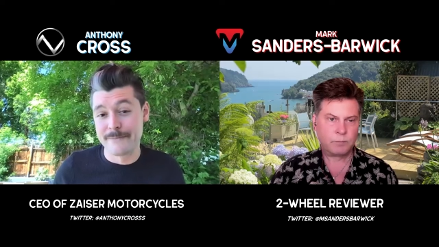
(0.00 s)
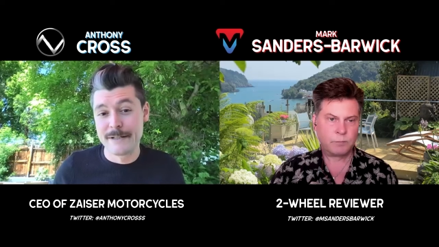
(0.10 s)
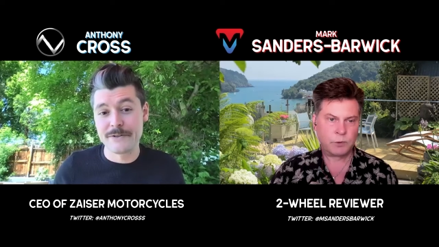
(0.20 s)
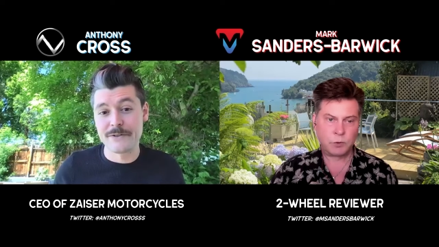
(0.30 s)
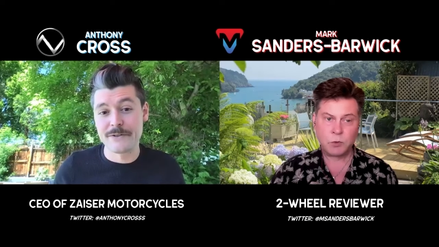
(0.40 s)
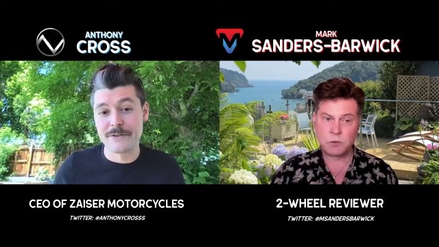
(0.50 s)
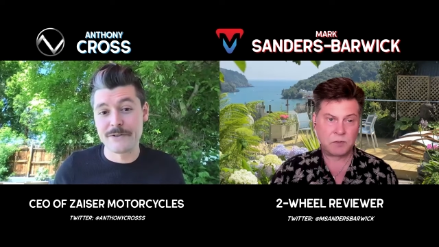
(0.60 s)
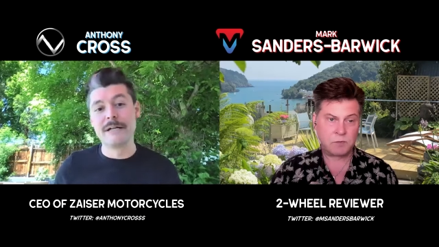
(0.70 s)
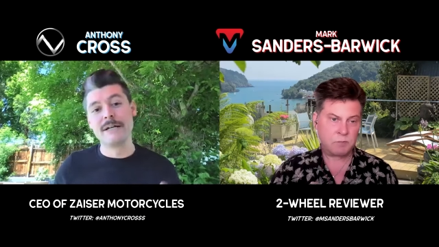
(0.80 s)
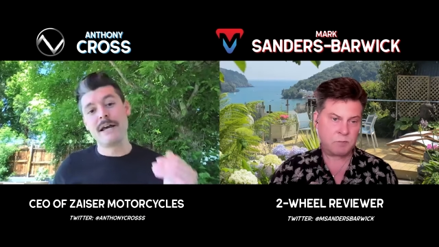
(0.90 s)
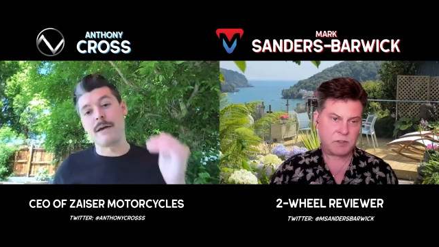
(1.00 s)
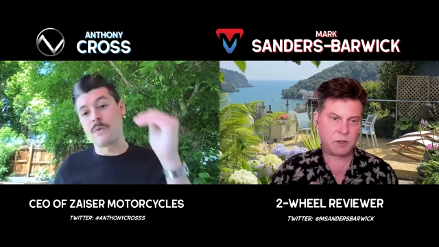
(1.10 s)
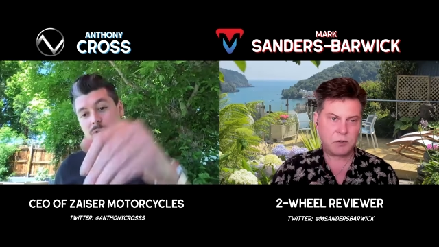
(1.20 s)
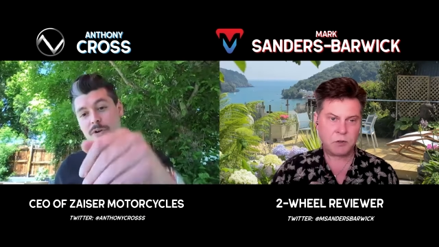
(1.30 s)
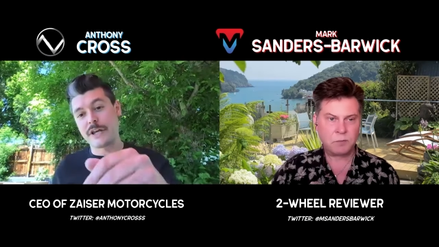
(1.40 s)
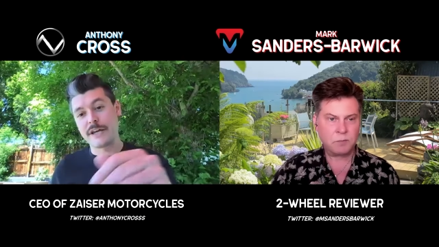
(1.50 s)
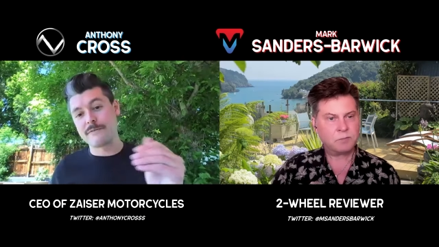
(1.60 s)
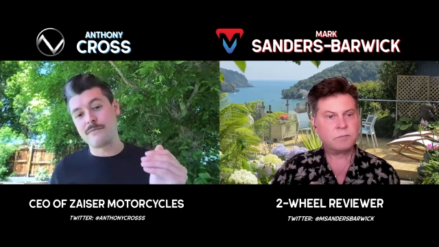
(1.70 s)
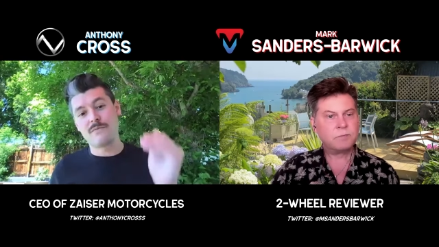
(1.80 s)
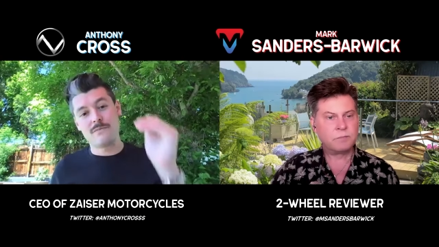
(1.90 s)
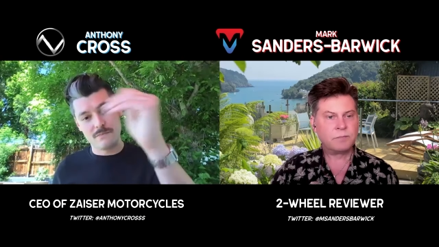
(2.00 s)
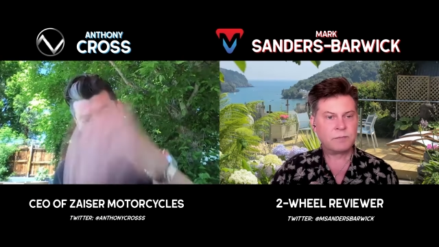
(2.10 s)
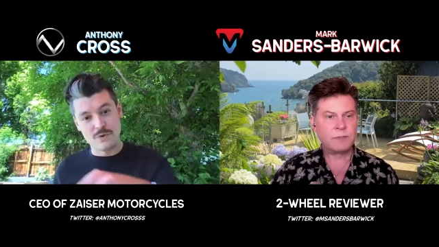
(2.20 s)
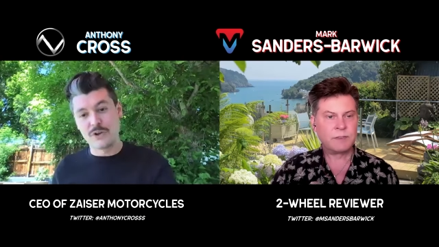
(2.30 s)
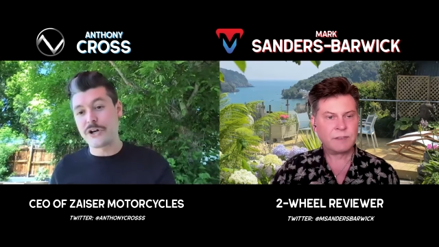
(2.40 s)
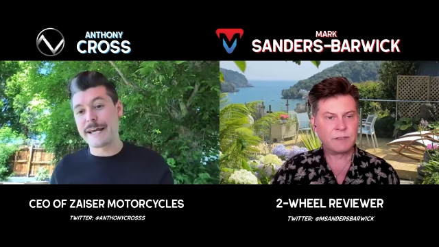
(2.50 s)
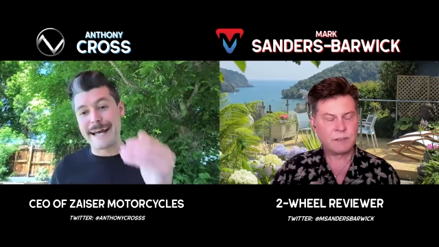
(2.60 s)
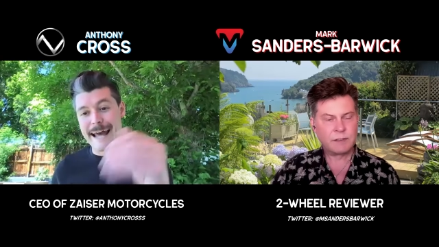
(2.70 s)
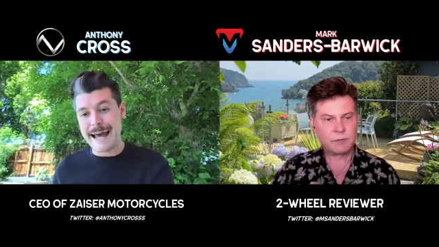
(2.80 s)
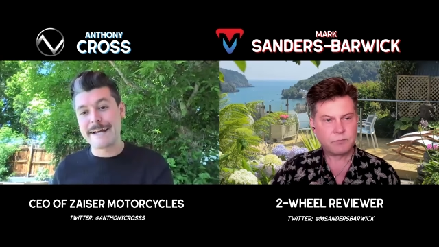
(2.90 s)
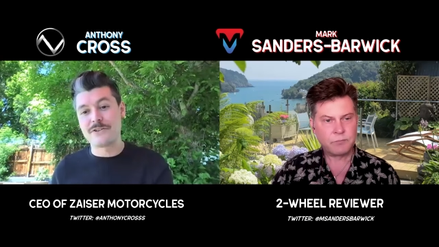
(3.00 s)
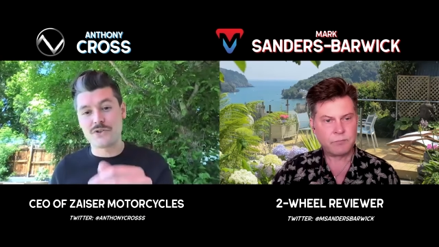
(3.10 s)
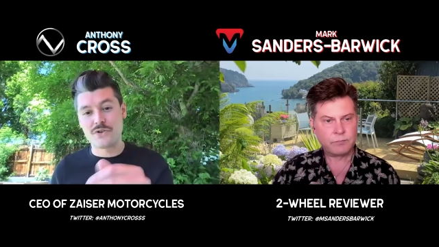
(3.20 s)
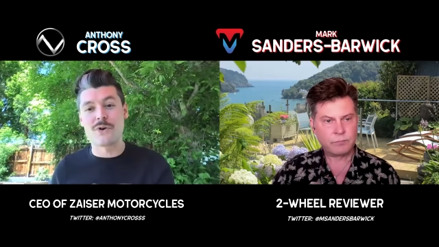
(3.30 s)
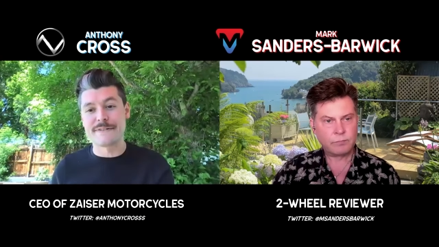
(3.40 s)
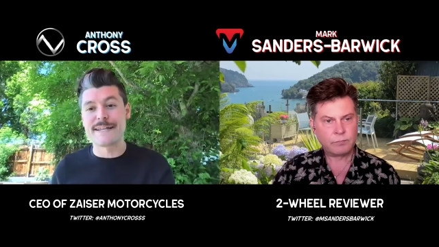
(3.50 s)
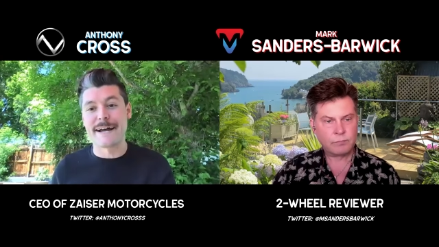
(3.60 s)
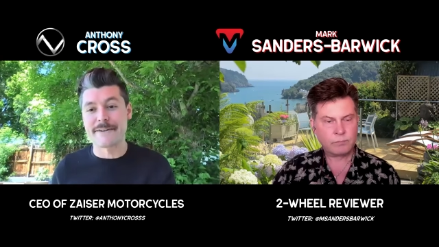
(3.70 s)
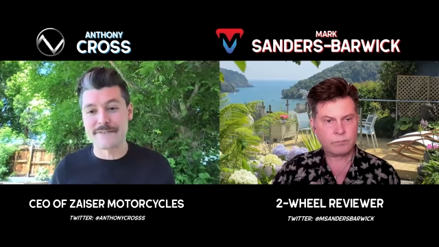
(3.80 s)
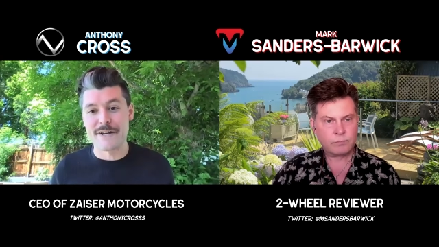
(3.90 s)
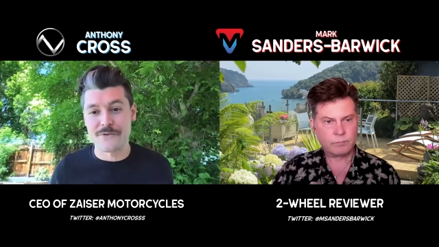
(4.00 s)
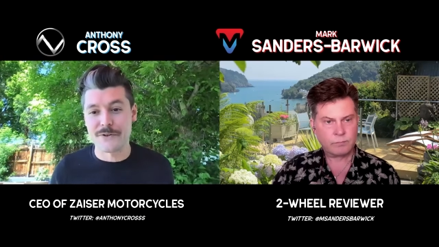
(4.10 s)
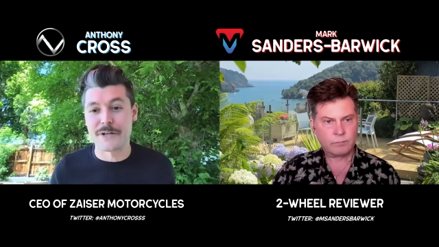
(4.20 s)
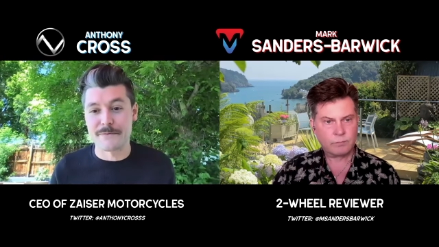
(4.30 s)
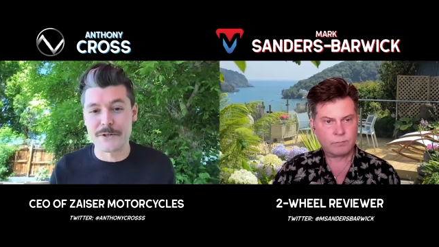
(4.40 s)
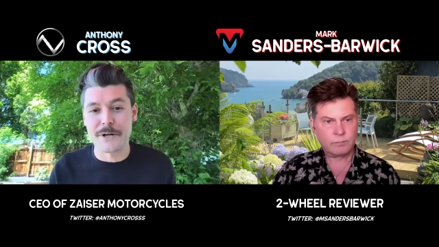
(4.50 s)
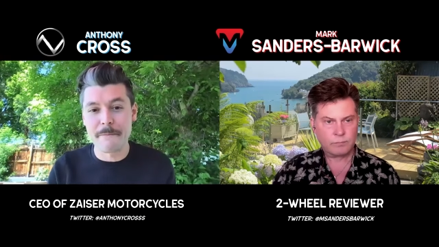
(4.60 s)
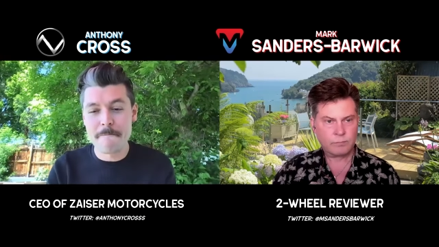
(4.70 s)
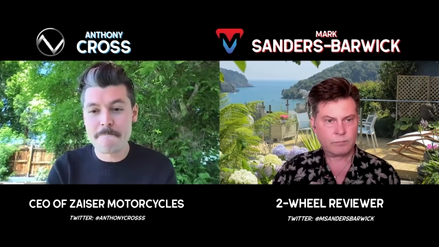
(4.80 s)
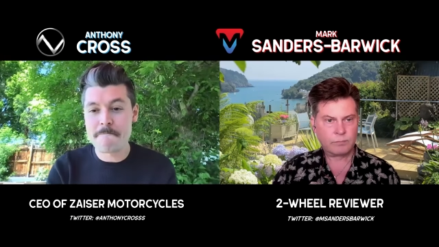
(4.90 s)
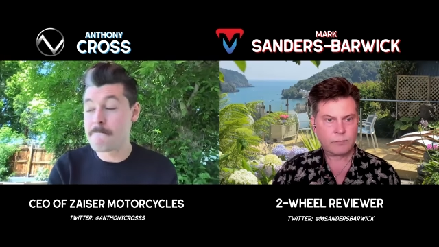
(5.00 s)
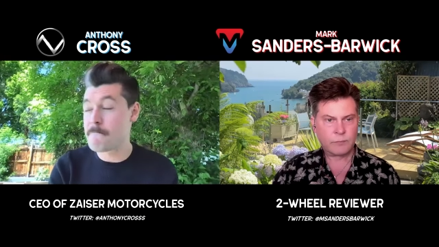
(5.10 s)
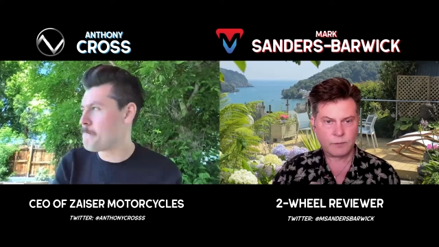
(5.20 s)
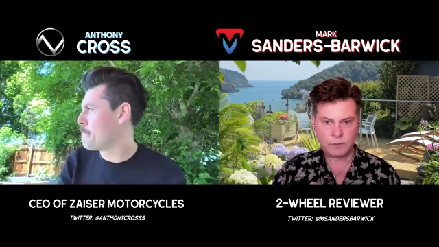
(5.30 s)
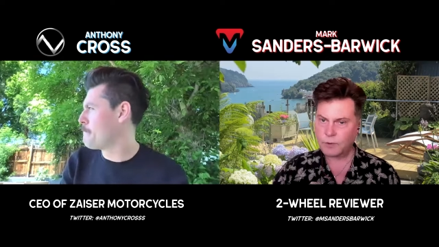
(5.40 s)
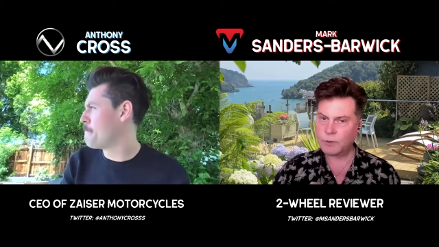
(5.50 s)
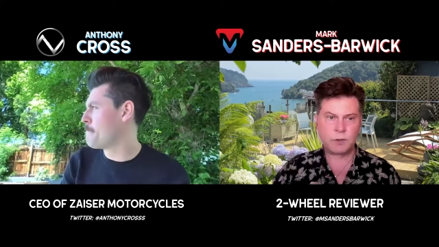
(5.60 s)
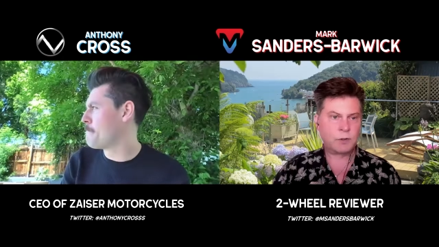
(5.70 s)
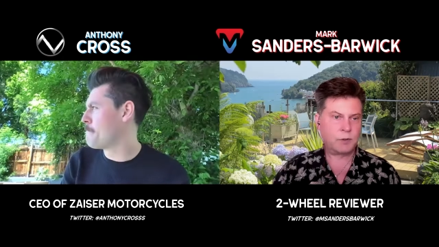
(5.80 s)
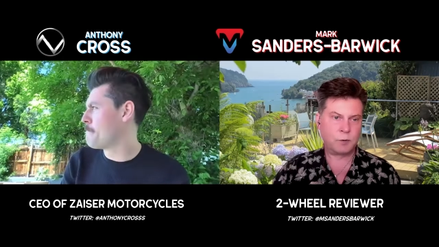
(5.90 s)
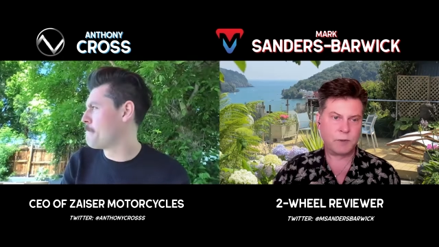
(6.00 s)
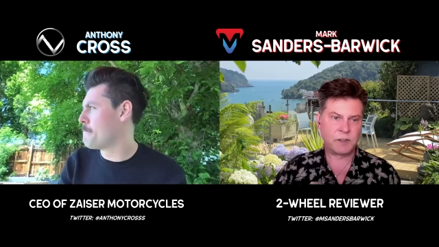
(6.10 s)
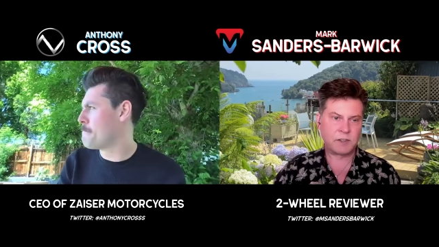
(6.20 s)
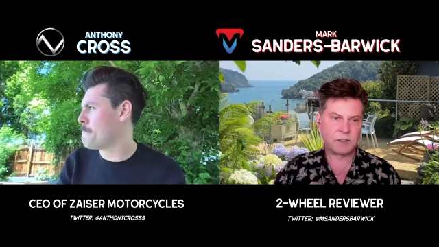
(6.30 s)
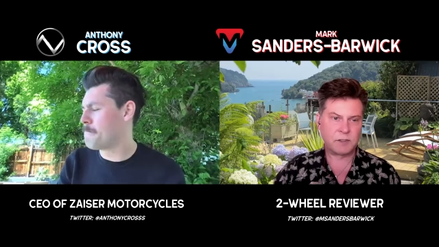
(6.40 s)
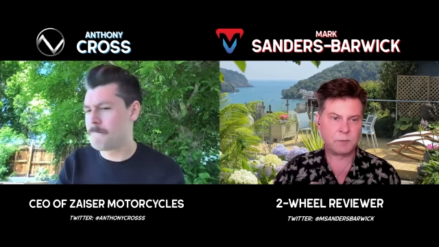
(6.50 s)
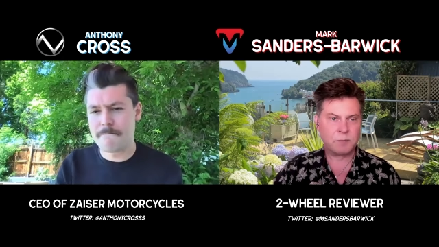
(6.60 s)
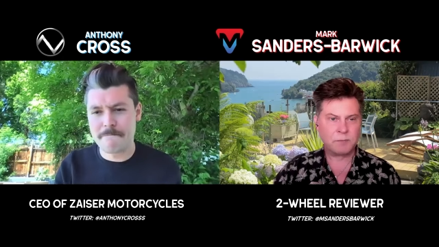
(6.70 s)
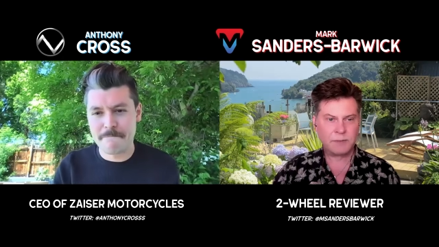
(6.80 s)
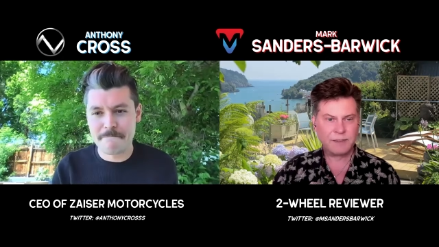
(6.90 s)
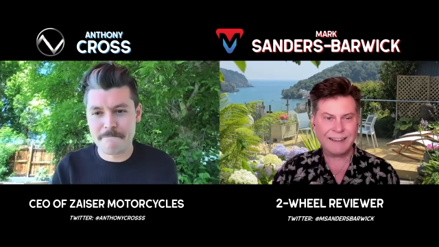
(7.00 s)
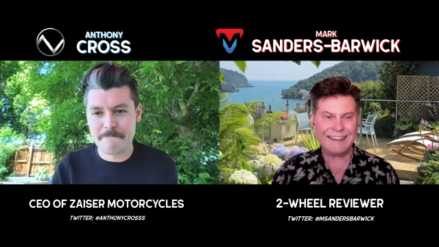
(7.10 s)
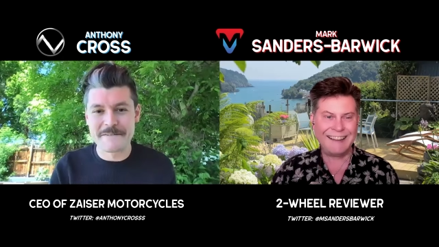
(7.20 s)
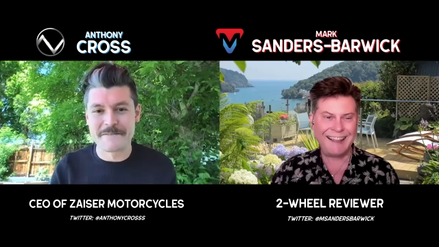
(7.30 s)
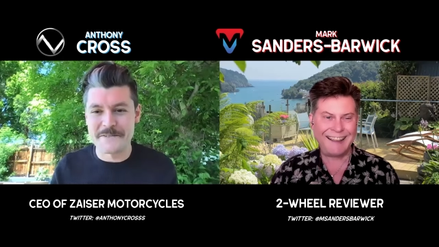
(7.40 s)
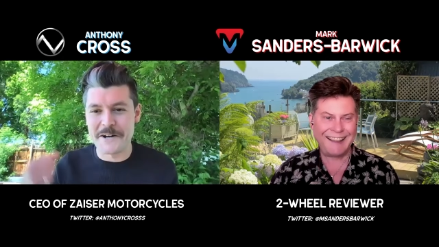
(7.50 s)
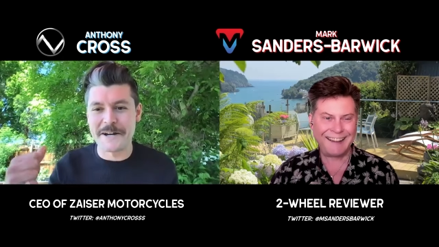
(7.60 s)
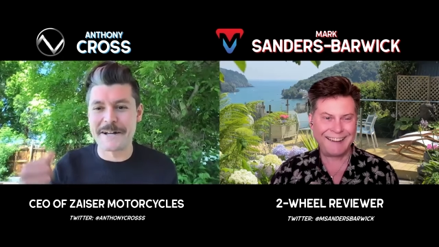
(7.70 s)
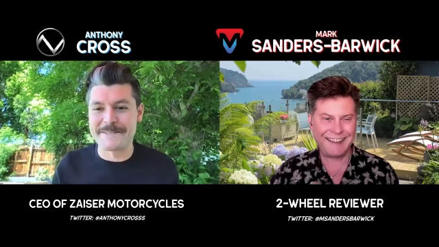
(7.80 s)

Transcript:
Speaker 1: Sure, you know, so, so we're looking we're looking ahead towards that essentially, you know?
Speaker 2: Cool. That sounds good. there you go.